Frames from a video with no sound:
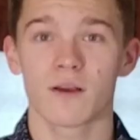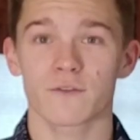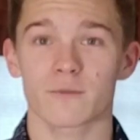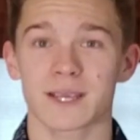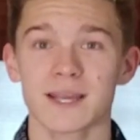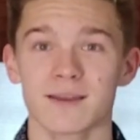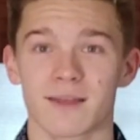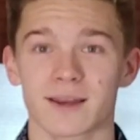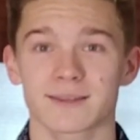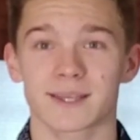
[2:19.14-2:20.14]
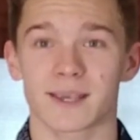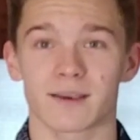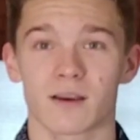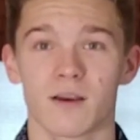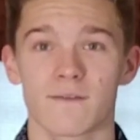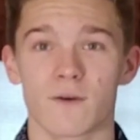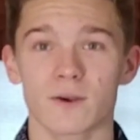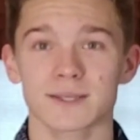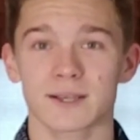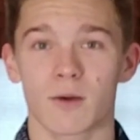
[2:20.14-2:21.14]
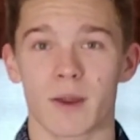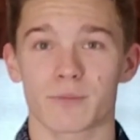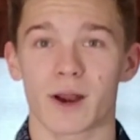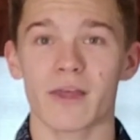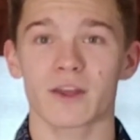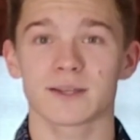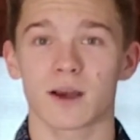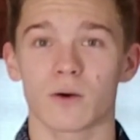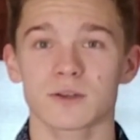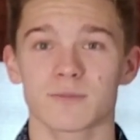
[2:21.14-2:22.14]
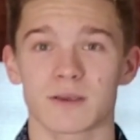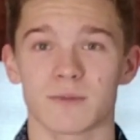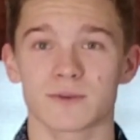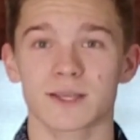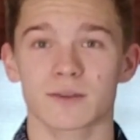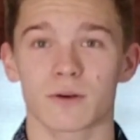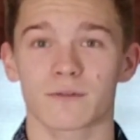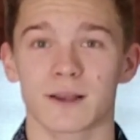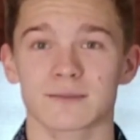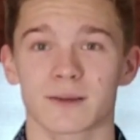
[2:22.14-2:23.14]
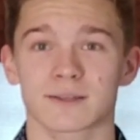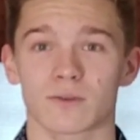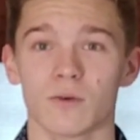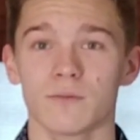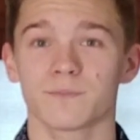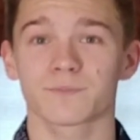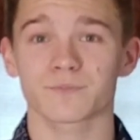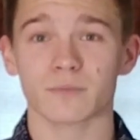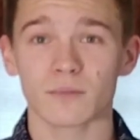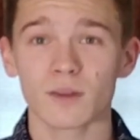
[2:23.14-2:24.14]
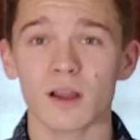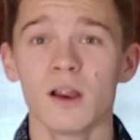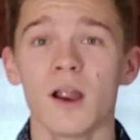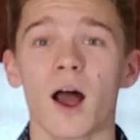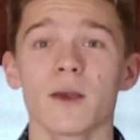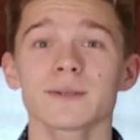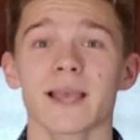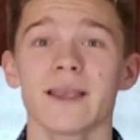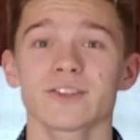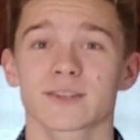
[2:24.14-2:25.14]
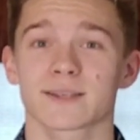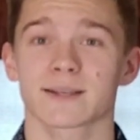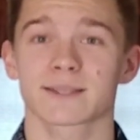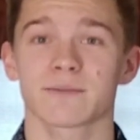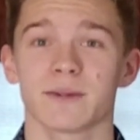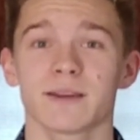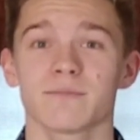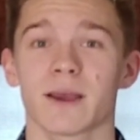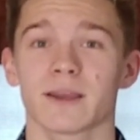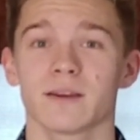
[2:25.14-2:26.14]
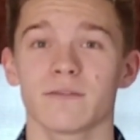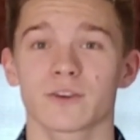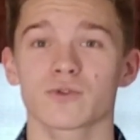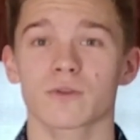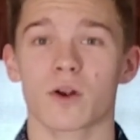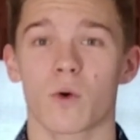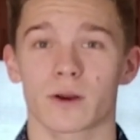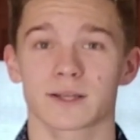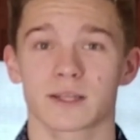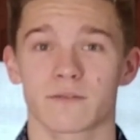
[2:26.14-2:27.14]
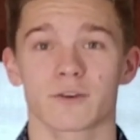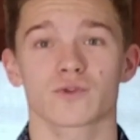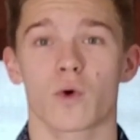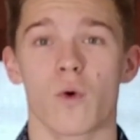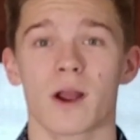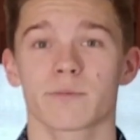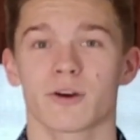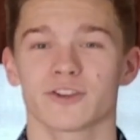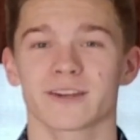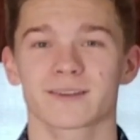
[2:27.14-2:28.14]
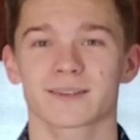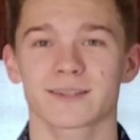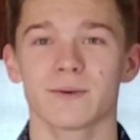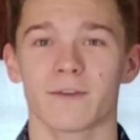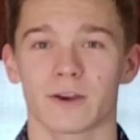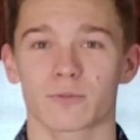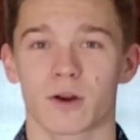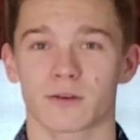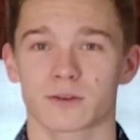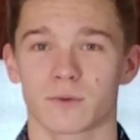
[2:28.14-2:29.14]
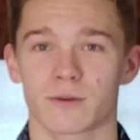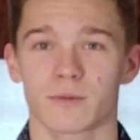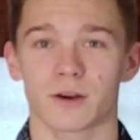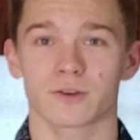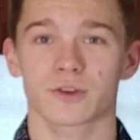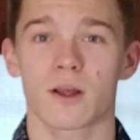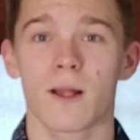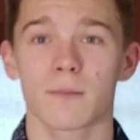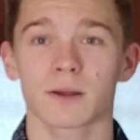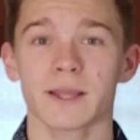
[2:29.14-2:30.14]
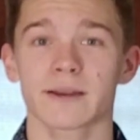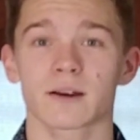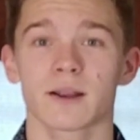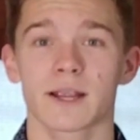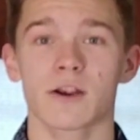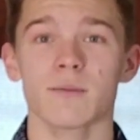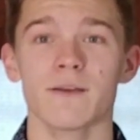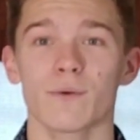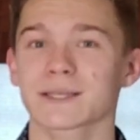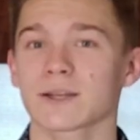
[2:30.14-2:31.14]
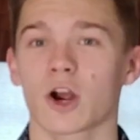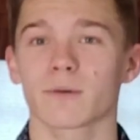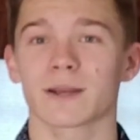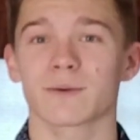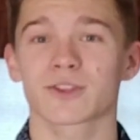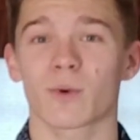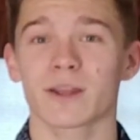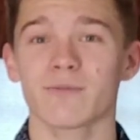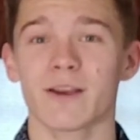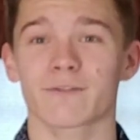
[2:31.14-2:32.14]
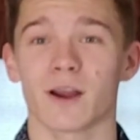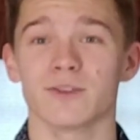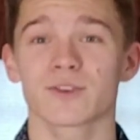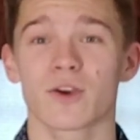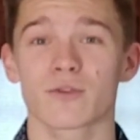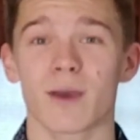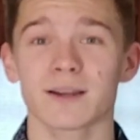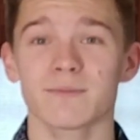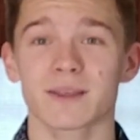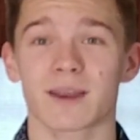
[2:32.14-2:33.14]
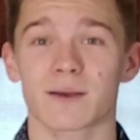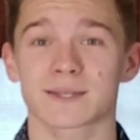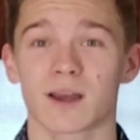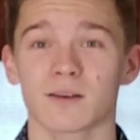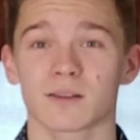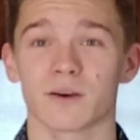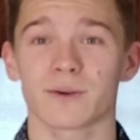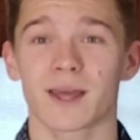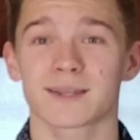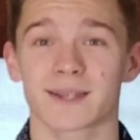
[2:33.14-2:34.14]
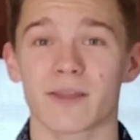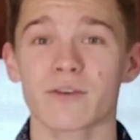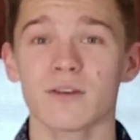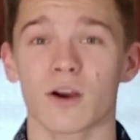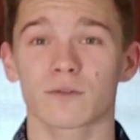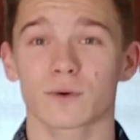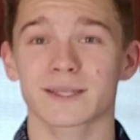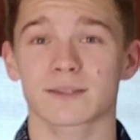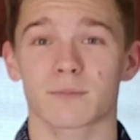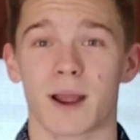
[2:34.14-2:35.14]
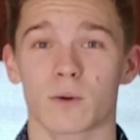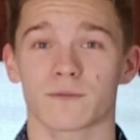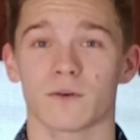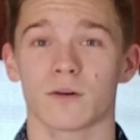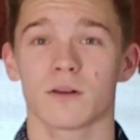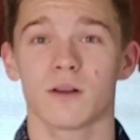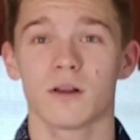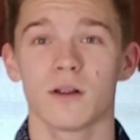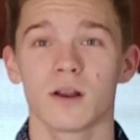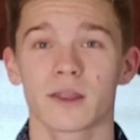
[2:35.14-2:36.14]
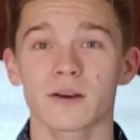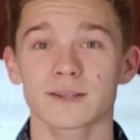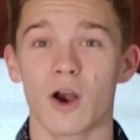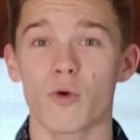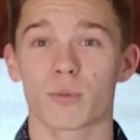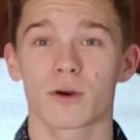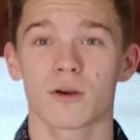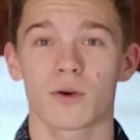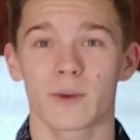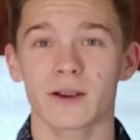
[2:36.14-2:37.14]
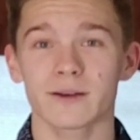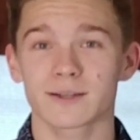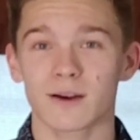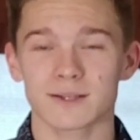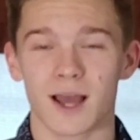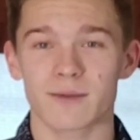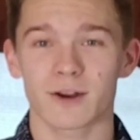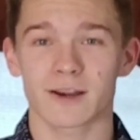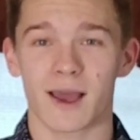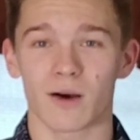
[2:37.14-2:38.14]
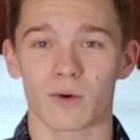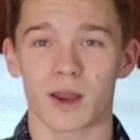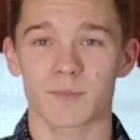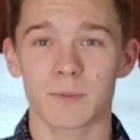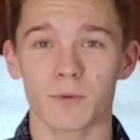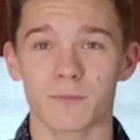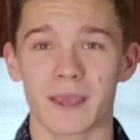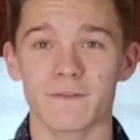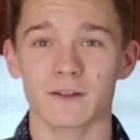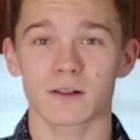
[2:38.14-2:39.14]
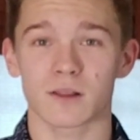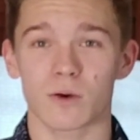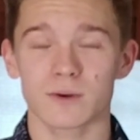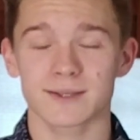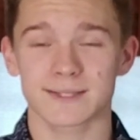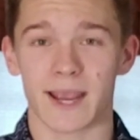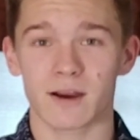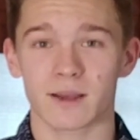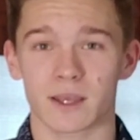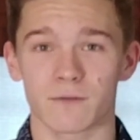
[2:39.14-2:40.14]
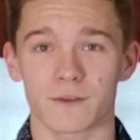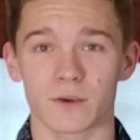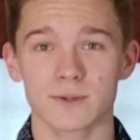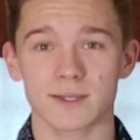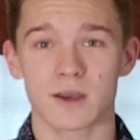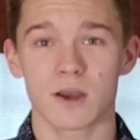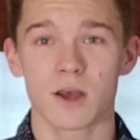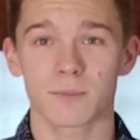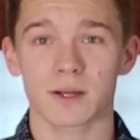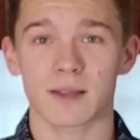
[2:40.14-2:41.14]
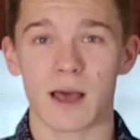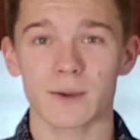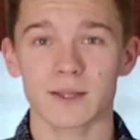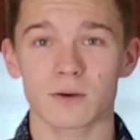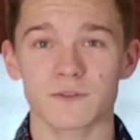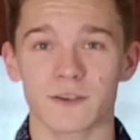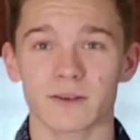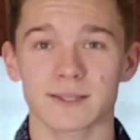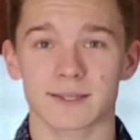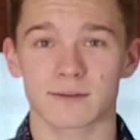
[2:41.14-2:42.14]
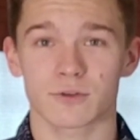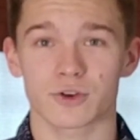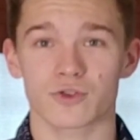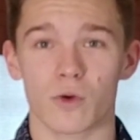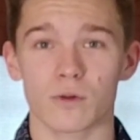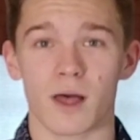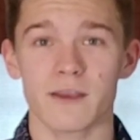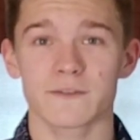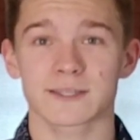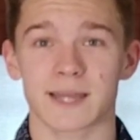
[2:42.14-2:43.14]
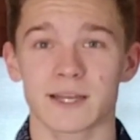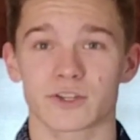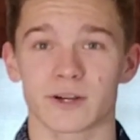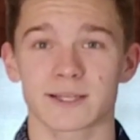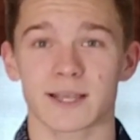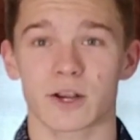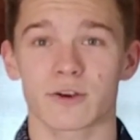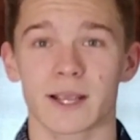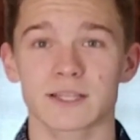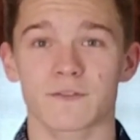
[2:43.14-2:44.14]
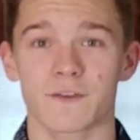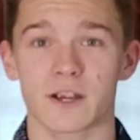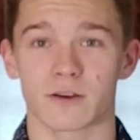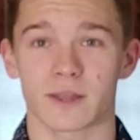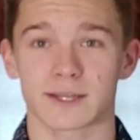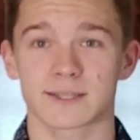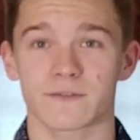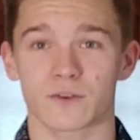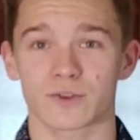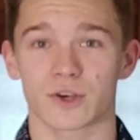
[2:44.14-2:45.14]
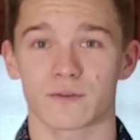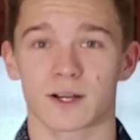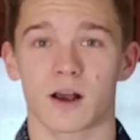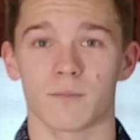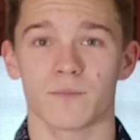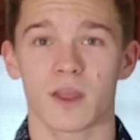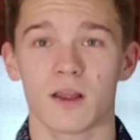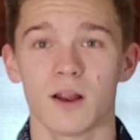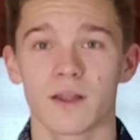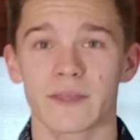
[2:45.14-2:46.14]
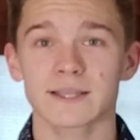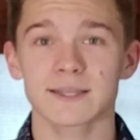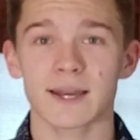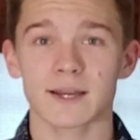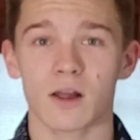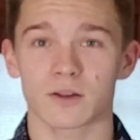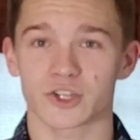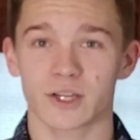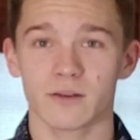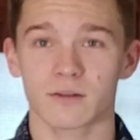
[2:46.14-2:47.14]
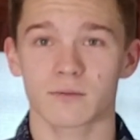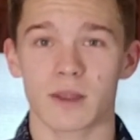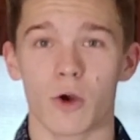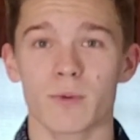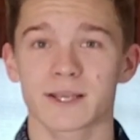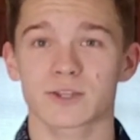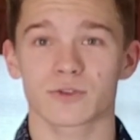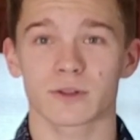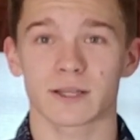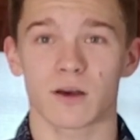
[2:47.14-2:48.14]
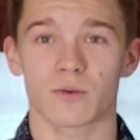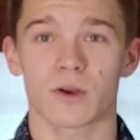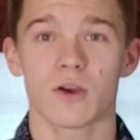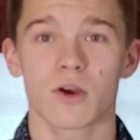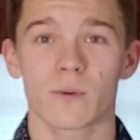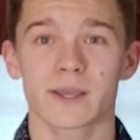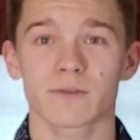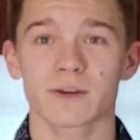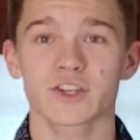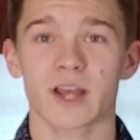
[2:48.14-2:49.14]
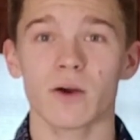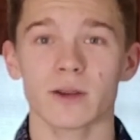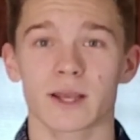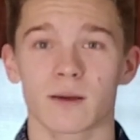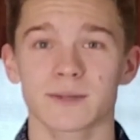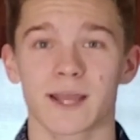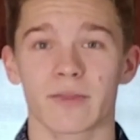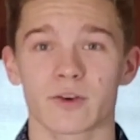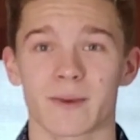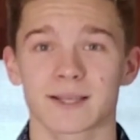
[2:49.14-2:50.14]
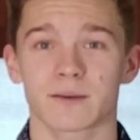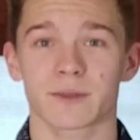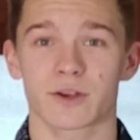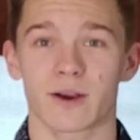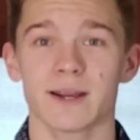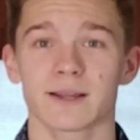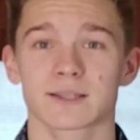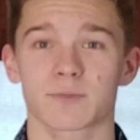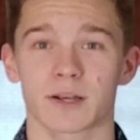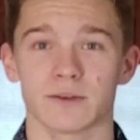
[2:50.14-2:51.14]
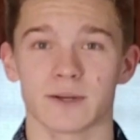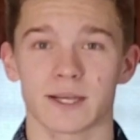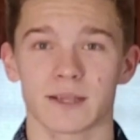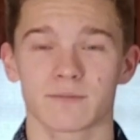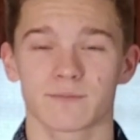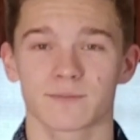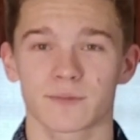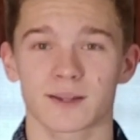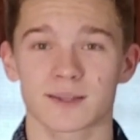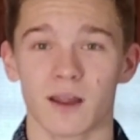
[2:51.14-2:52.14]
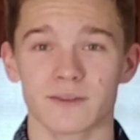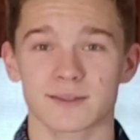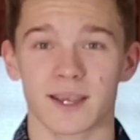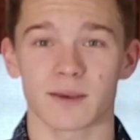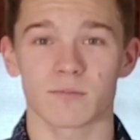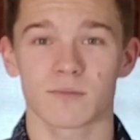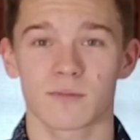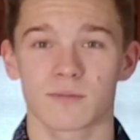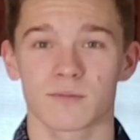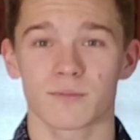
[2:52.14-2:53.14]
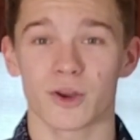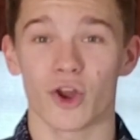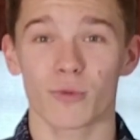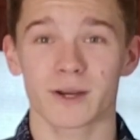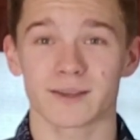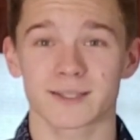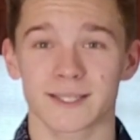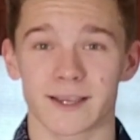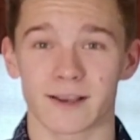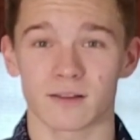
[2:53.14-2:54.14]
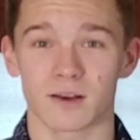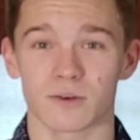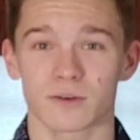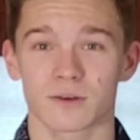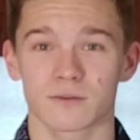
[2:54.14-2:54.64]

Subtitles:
For me, that is singing, focusing on my breath and tone to make music that reflects my soul. I was anxious as I submitted my individual recording to the virtual choir project to see what final product would emerge. But later, hearing my voice in harmony with 20 of my friends reminded me that I was not alone, and together, our voices are powerful. There's hope. We are in a dark time right now, and people may feel alone, scared, and confused, but allowing those feelings to control life is dangerous and creates fear that is difficult to overcome. Thanks to technology, nobody is truly alone. We can reach out and come together to make something great and spread unity. It's not the same, but nobody is singing alone.